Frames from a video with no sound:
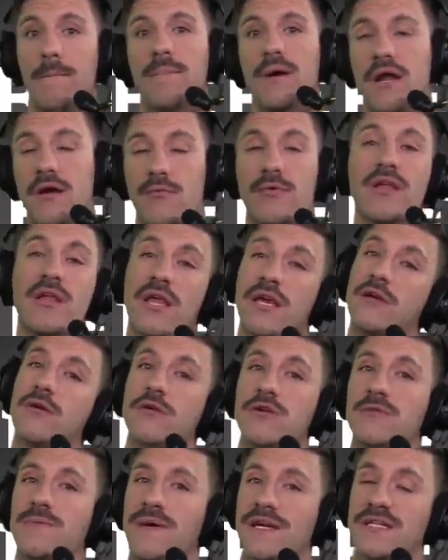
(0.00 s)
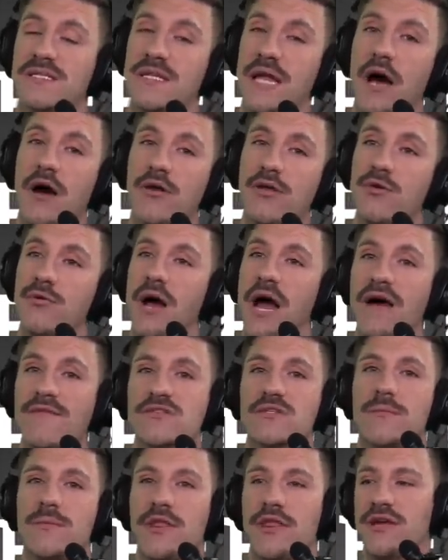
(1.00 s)
but I really like Koonce because now you
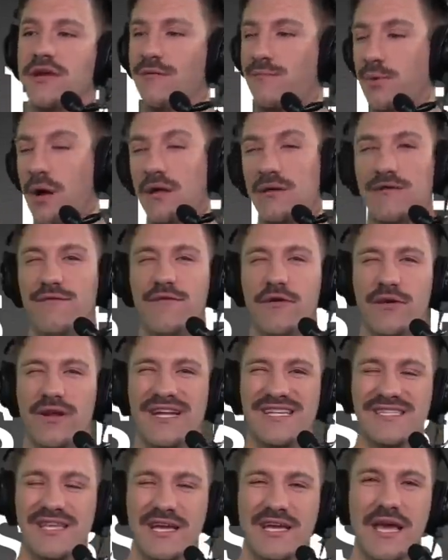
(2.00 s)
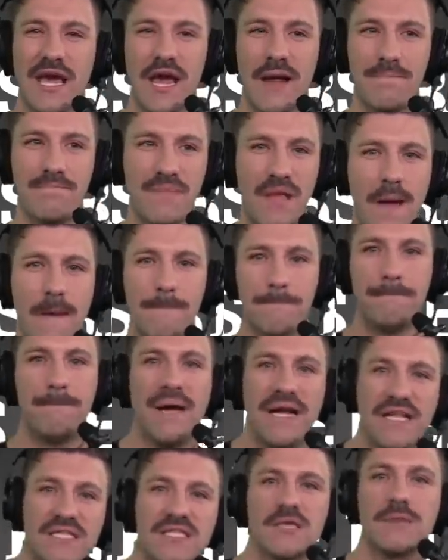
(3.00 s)
have somebody that can probably fill in as like a
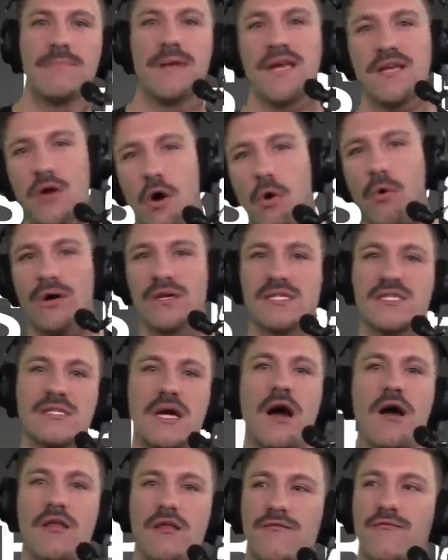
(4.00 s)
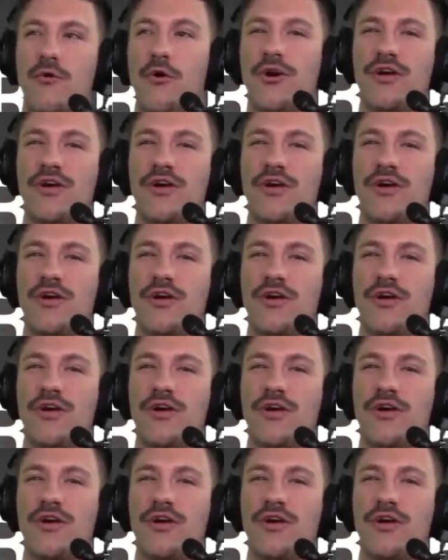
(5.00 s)
Benson Mayowa style of role.